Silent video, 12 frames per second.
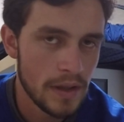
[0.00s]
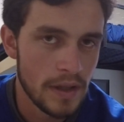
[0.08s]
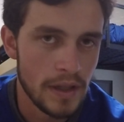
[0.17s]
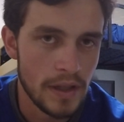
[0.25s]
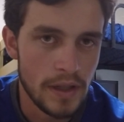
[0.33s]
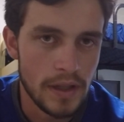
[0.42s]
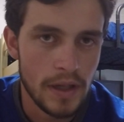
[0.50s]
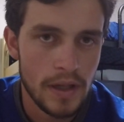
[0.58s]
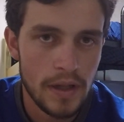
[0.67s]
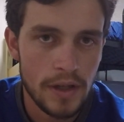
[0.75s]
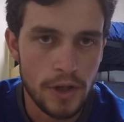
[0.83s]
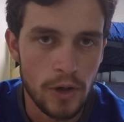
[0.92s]
The
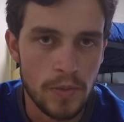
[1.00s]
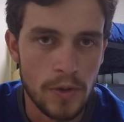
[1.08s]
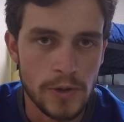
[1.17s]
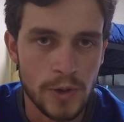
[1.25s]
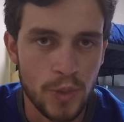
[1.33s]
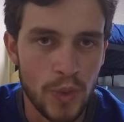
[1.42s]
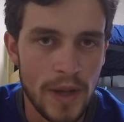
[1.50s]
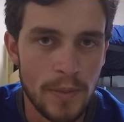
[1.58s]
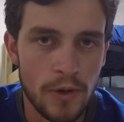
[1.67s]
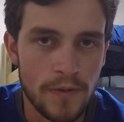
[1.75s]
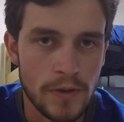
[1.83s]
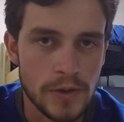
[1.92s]
GoPros are way
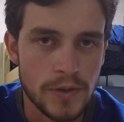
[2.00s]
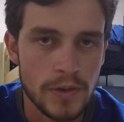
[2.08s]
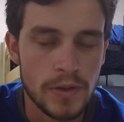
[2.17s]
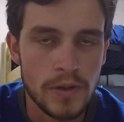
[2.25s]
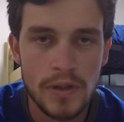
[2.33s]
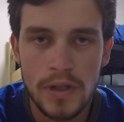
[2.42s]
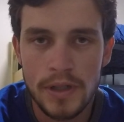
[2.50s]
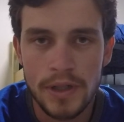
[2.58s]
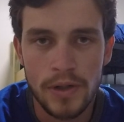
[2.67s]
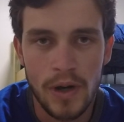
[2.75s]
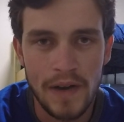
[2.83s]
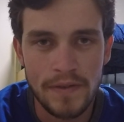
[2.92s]
more versatile. You
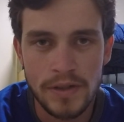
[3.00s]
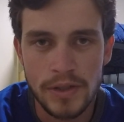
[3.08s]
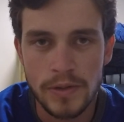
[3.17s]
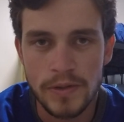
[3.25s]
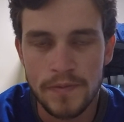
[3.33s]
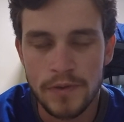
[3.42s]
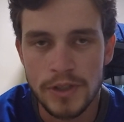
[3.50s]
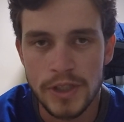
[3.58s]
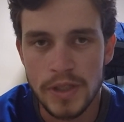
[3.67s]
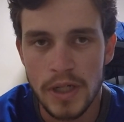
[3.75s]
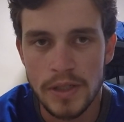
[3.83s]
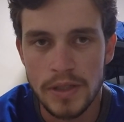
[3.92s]
don't have to use them for
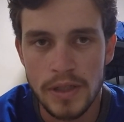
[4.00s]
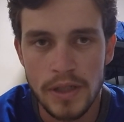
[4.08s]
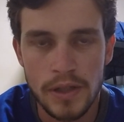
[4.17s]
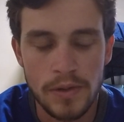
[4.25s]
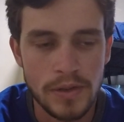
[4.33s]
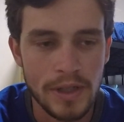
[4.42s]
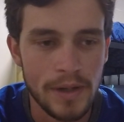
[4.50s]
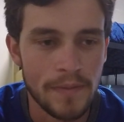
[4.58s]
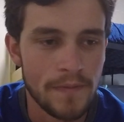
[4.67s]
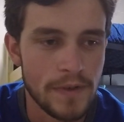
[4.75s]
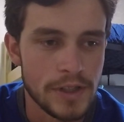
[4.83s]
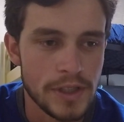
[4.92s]
just hunting. You can take them
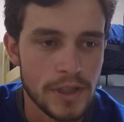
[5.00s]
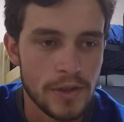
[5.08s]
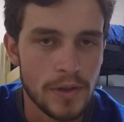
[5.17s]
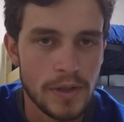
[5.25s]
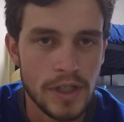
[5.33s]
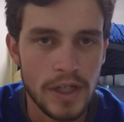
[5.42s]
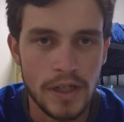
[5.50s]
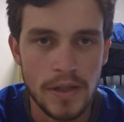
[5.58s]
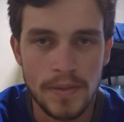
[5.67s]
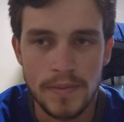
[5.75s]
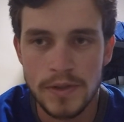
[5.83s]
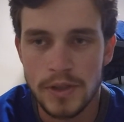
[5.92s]
fishing, you can take
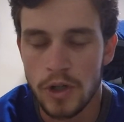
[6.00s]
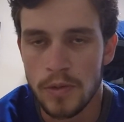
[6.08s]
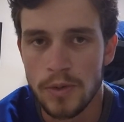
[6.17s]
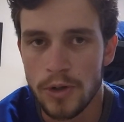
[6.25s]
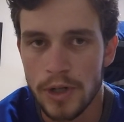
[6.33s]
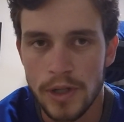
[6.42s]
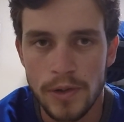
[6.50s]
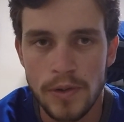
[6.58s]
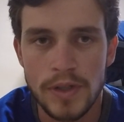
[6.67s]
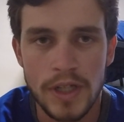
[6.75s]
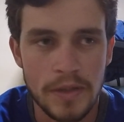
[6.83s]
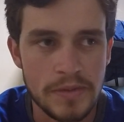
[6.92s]
them snowboarding, you
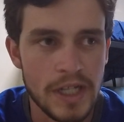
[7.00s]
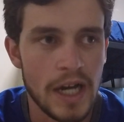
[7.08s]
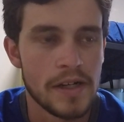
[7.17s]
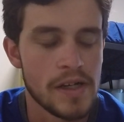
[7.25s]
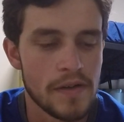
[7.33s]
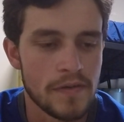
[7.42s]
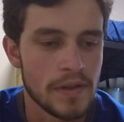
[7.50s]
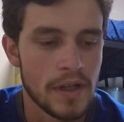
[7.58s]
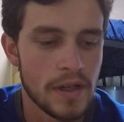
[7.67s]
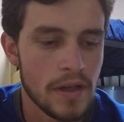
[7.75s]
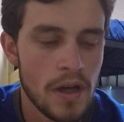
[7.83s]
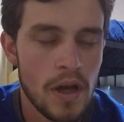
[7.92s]
can take them skydiving,
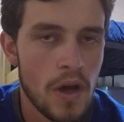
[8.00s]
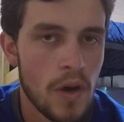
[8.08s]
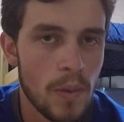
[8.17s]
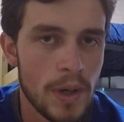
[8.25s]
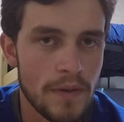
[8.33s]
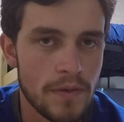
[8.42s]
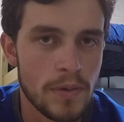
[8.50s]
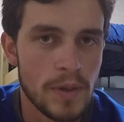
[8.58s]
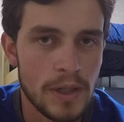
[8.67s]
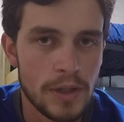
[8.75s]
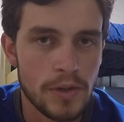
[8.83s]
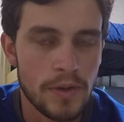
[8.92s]
like whatever you
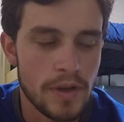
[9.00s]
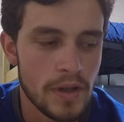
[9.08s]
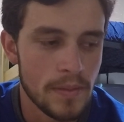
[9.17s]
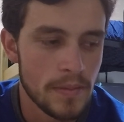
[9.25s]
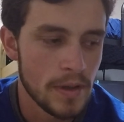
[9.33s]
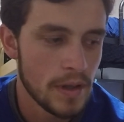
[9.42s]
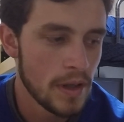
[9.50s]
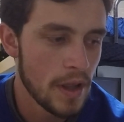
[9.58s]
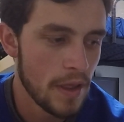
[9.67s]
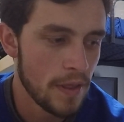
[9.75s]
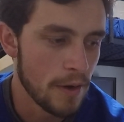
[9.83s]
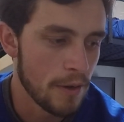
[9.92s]
want to do with them,
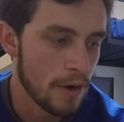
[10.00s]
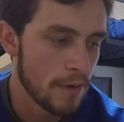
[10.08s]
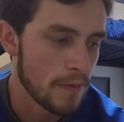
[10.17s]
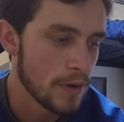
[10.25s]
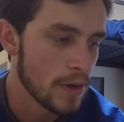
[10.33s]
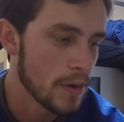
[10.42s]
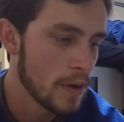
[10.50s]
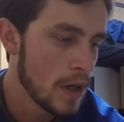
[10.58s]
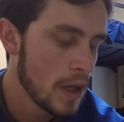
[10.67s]
they're there for you.